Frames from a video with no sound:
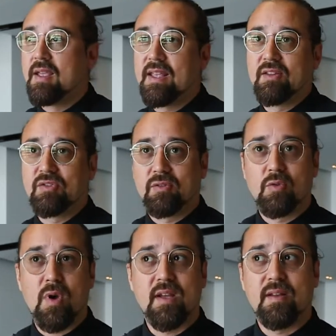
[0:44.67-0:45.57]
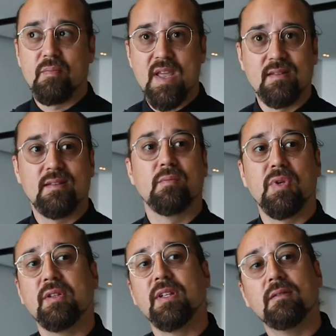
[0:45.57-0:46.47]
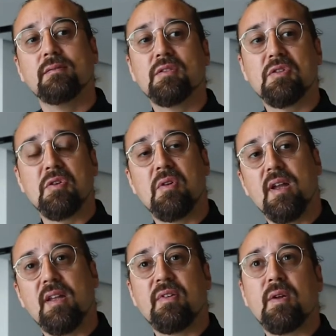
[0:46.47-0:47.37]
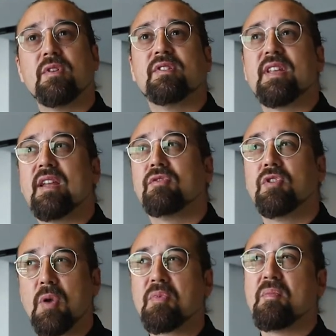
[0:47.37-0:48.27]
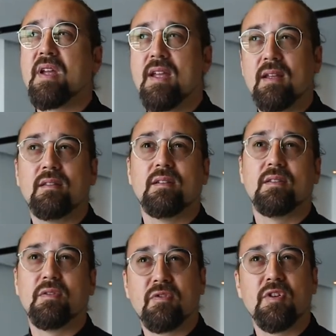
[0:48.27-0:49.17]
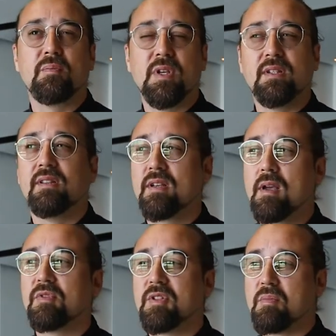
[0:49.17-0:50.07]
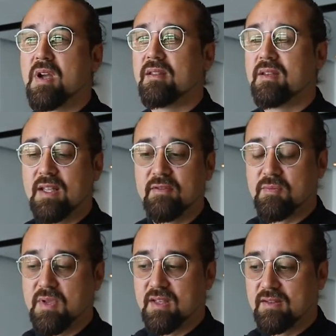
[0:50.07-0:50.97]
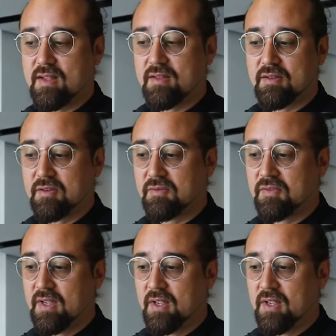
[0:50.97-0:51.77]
It's quite an amazing building. So if I would say off the top of my head, the first building that comes to mind that gives me a sense of